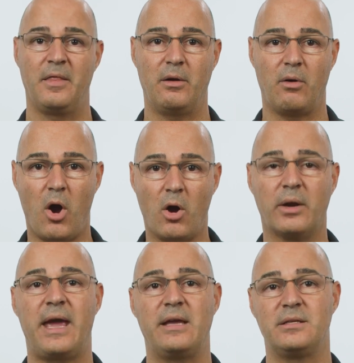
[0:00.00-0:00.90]
There are
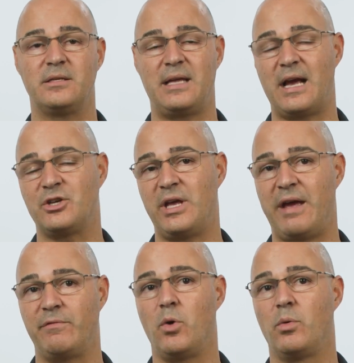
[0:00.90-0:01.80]
cases that actually
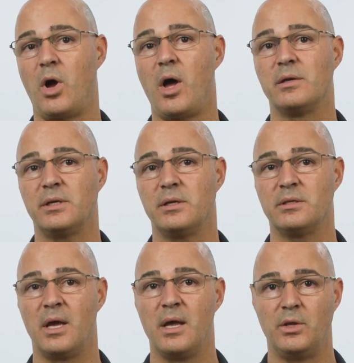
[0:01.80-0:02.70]
have known
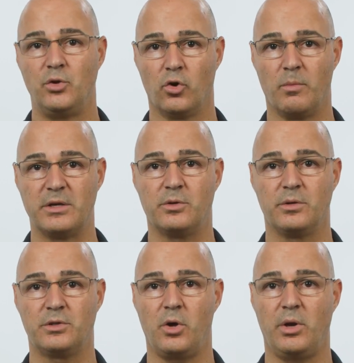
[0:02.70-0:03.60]
causes.
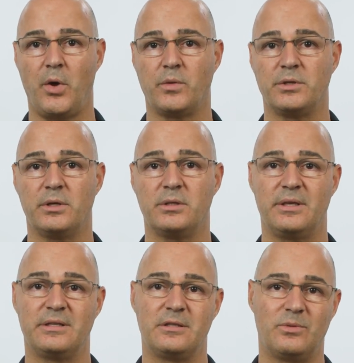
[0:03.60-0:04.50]
Neuromuscular scoliosis,
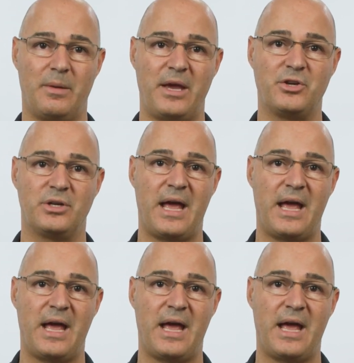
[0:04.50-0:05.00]
this is when a patient